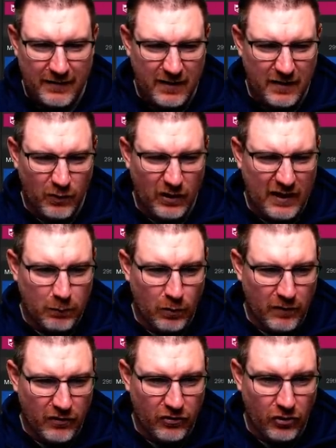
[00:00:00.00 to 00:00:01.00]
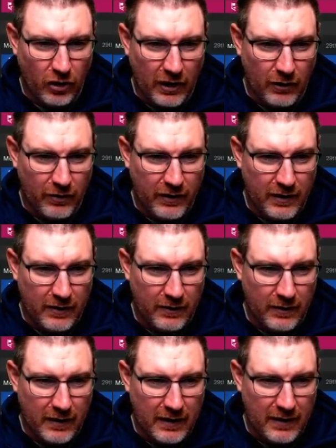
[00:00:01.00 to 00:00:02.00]
That's more of a style than
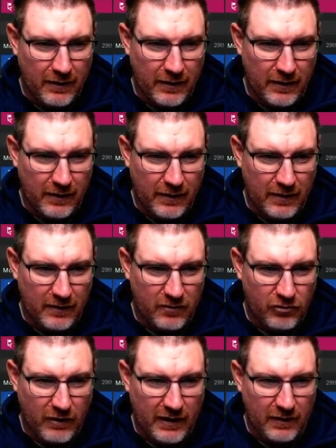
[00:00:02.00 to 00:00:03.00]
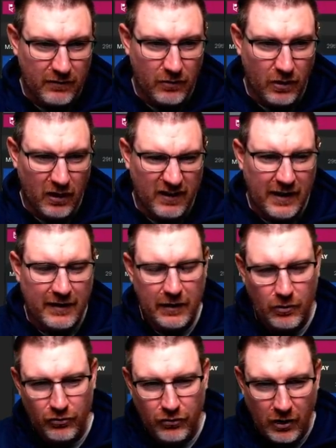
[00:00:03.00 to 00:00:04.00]
a training style, a
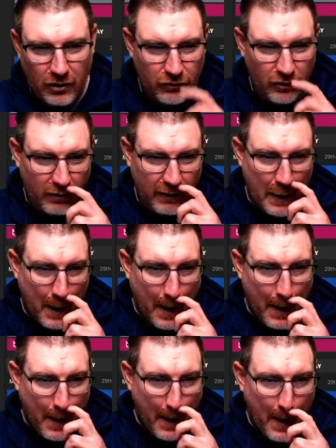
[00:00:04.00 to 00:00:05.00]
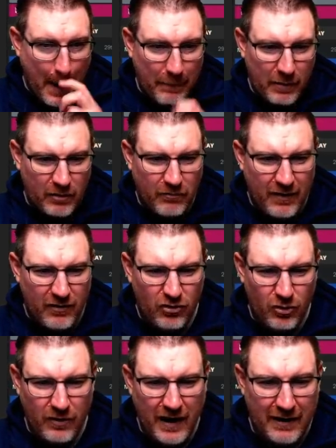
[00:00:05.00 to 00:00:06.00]
tactical style. Sorry. But I'd rather
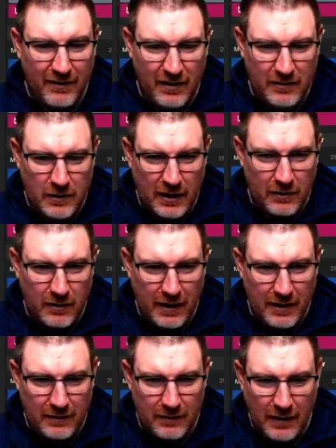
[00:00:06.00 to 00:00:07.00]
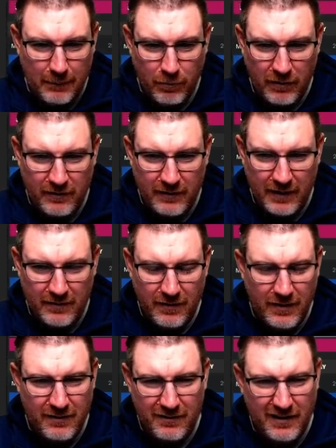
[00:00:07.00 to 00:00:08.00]
do that in preseason
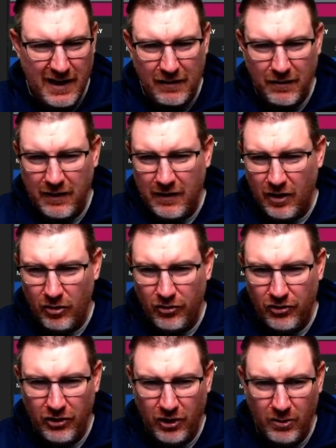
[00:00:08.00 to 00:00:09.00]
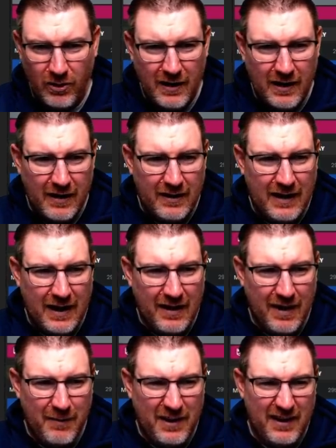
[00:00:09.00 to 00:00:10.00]
than anything else. So yeah,
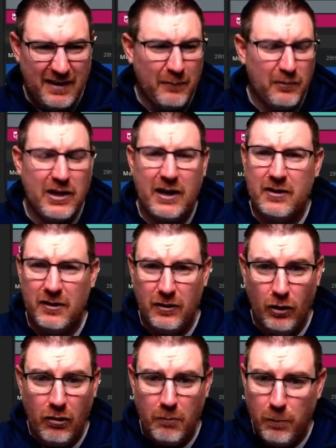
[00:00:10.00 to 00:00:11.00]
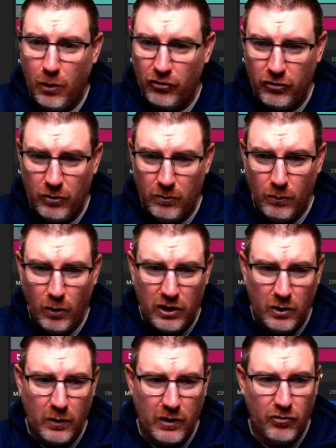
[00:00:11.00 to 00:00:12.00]
I mean, it comes down to your own personal what
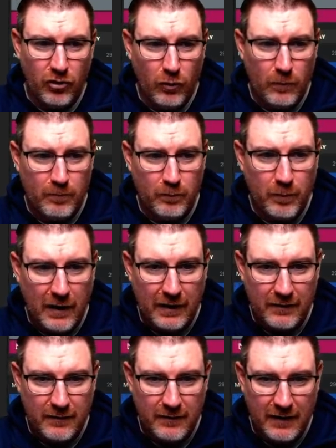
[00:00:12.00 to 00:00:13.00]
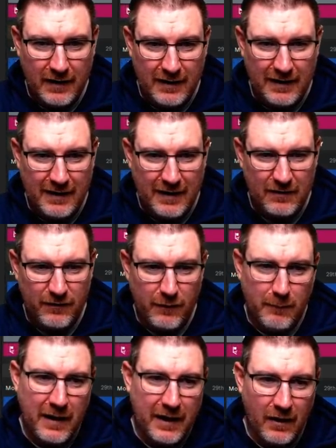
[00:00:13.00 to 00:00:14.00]
you want to do. But yeah, that's for
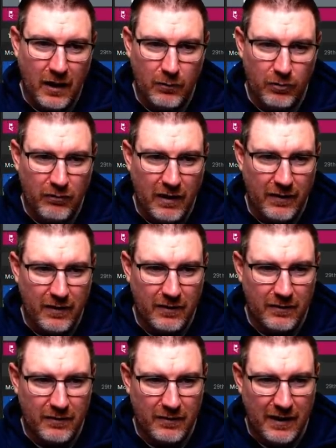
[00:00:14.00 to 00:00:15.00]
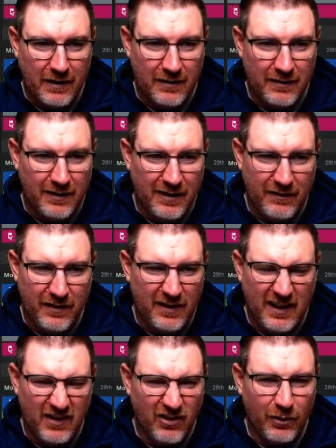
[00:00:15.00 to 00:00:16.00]
me. I would rather
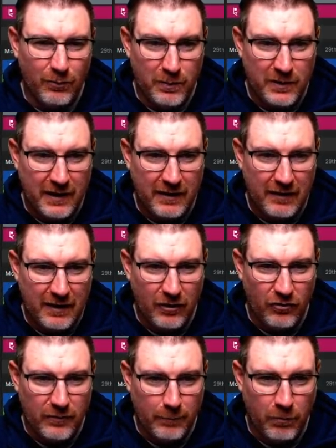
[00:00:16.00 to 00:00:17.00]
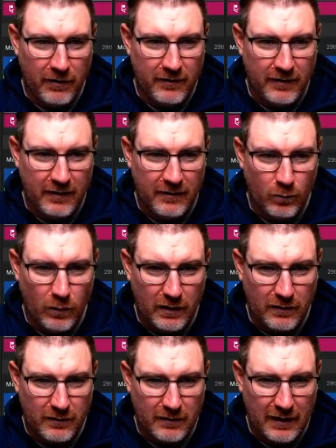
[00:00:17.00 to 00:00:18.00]
not particularly use the preseason
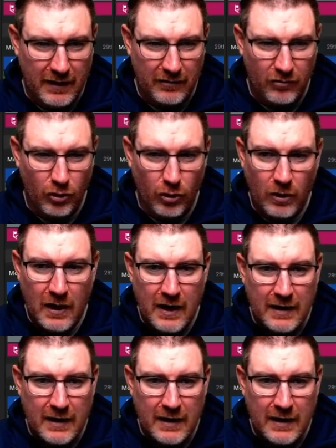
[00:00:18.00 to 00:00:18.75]
ones at all.